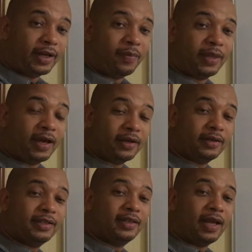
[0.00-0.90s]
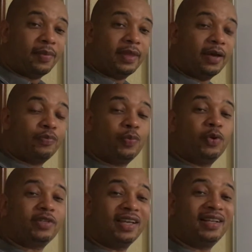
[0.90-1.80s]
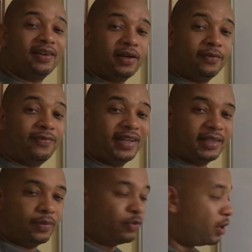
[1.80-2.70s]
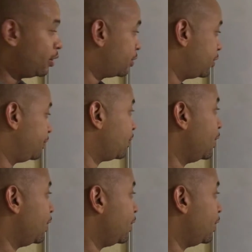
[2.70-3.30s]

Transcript: I'm not proposing conflicting products.